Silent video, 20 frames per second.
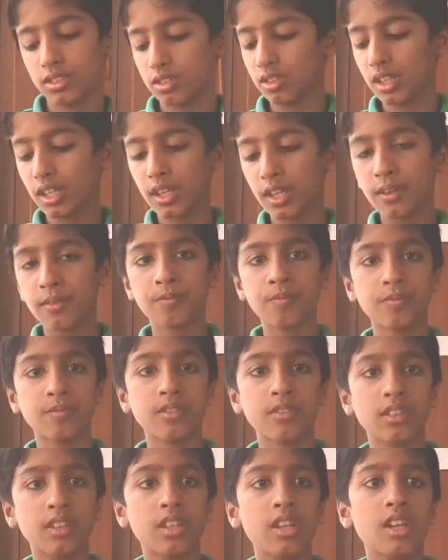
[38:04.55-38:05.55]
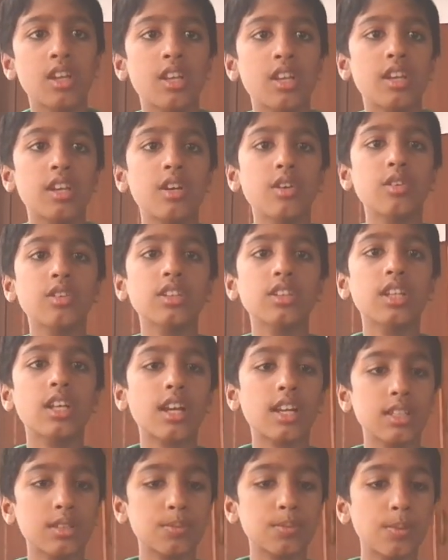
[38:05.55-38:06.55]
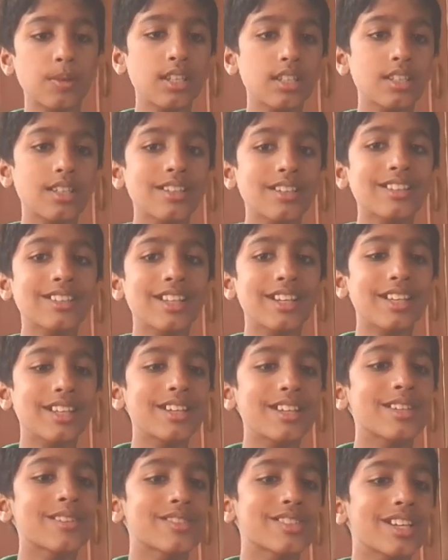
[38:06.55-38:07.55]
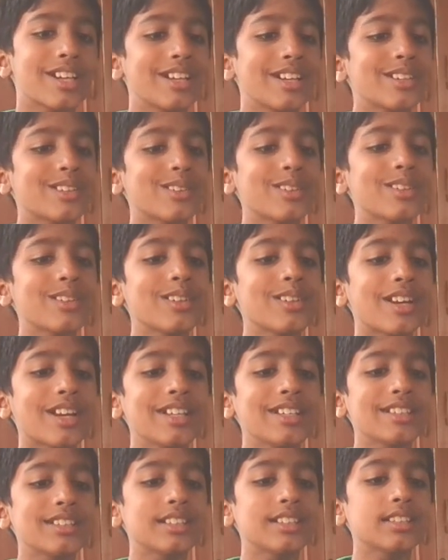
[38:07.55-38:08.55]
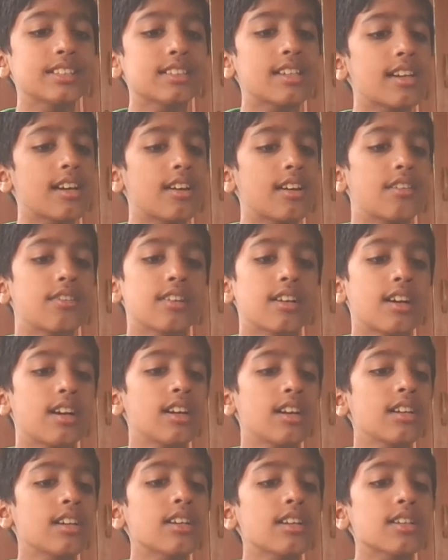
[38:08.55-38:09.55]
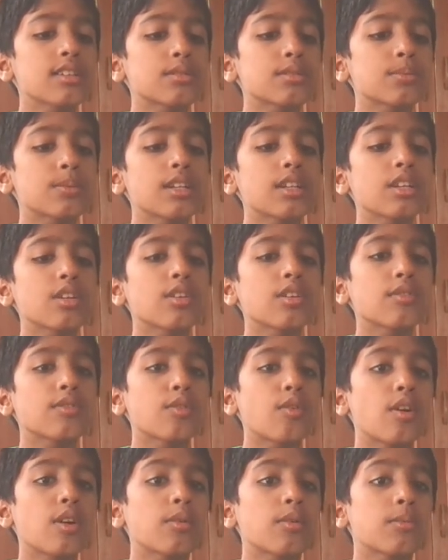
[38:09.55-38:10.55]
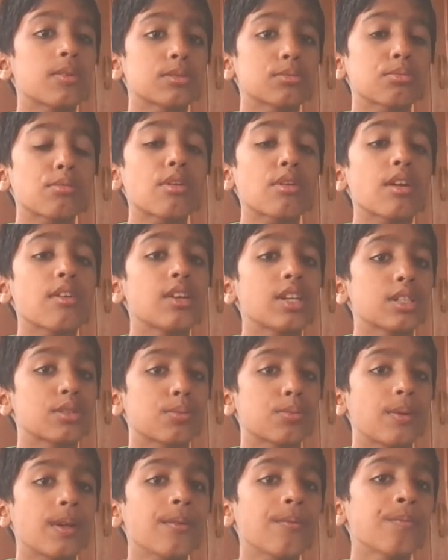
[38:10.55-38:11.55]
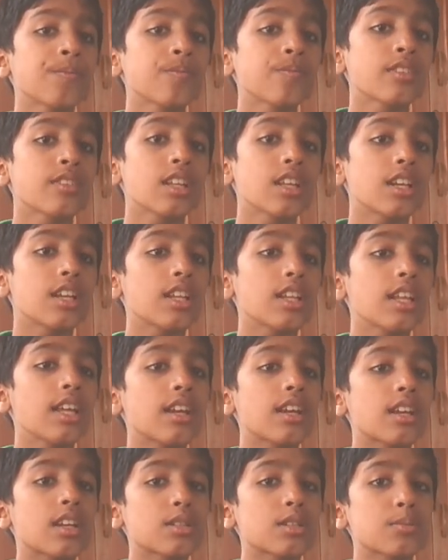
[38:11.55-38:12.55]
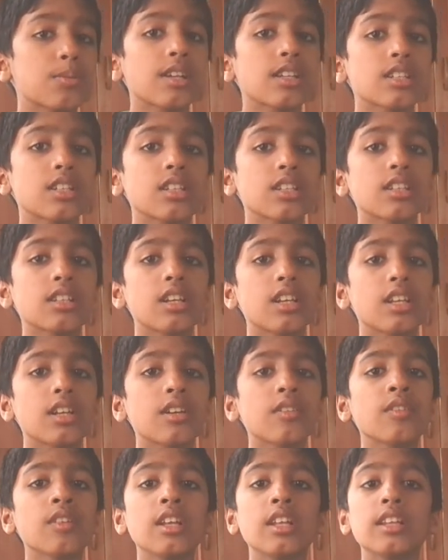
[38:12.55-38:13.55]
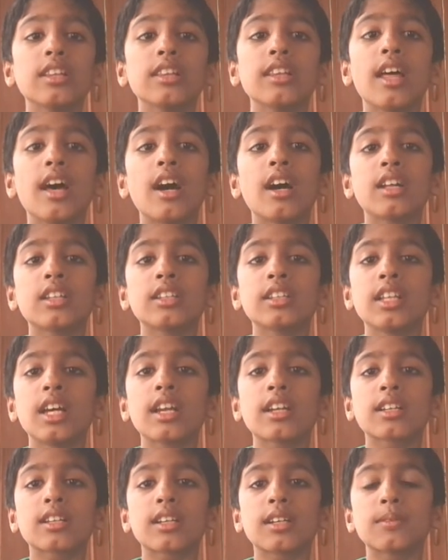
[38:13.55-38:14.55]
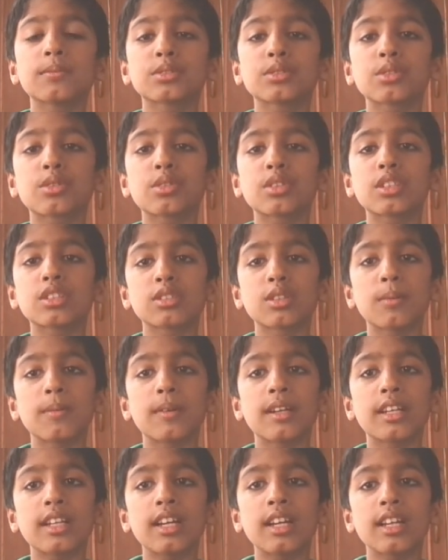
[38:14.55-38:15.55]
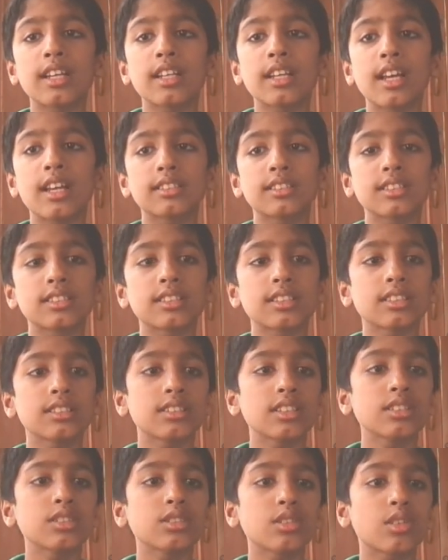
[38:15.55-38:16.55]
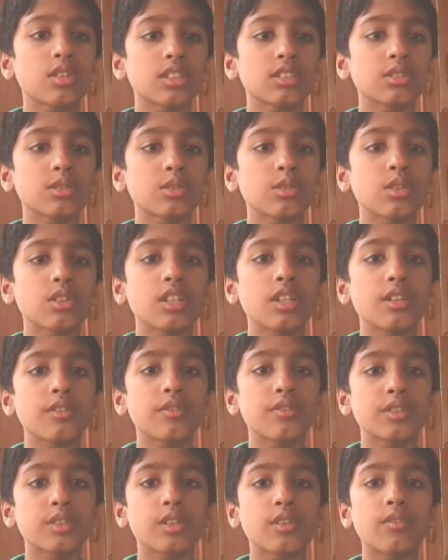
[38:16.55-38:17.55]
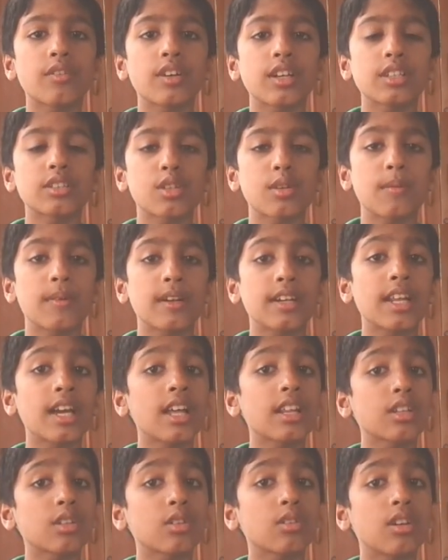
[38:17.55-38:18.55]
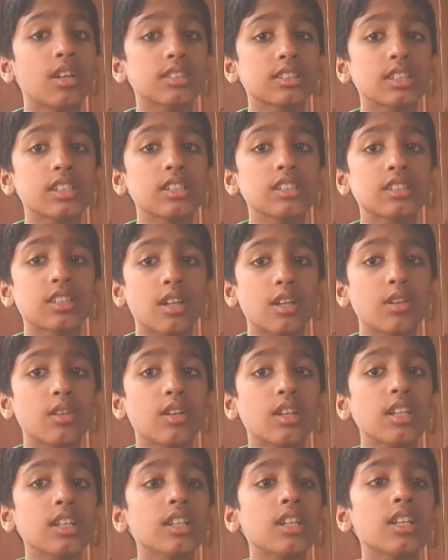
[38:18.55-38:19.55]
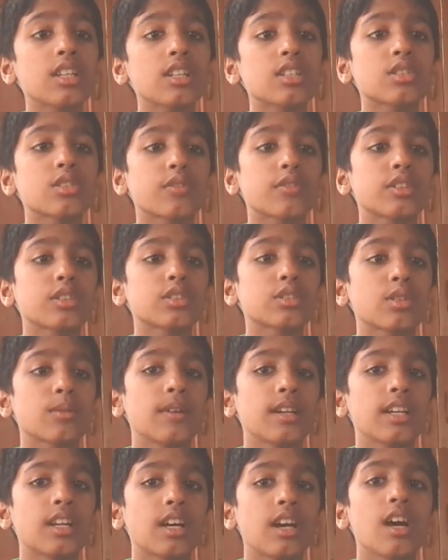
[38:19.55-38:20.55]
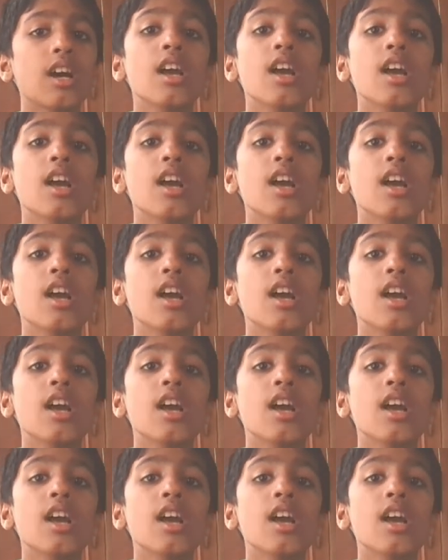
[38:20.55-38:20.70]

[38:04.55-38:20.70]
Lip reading: Okay. Now the respiration in the leaves. I told you right. This I have already explained to you. If you want once more, I will explain. The respiration in the leaf that comes through the stomata, and gaseous exchange occurs through the diffusion via stomata, and the God cells regulate each of the stomata.